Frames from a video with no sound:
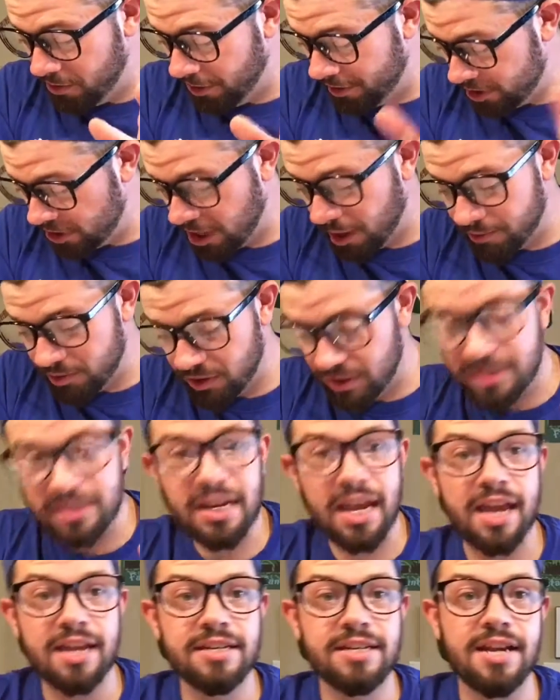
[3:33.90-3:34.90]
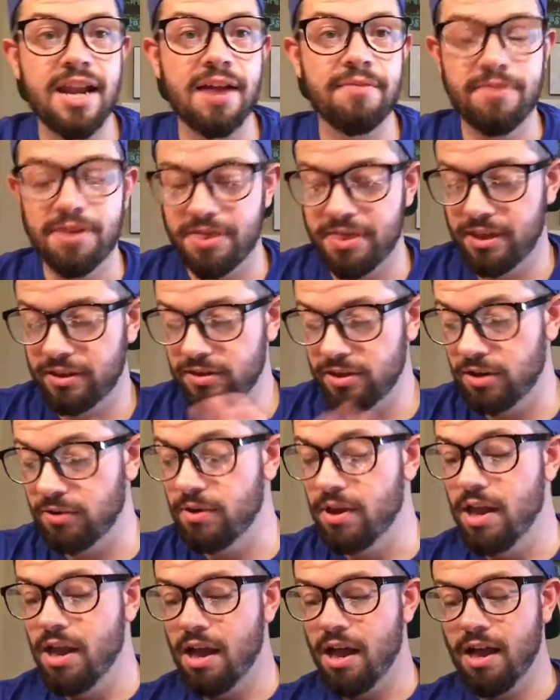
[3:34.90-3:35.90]
cool. And she comes with a stand and everything too.
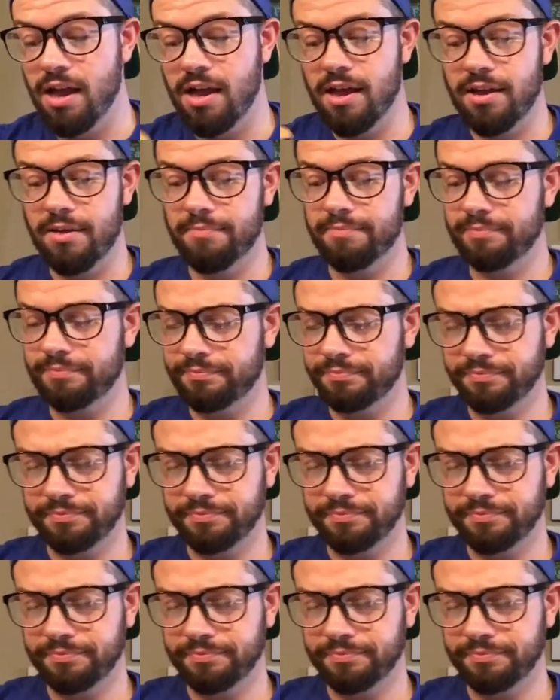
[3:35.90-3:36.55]
Um,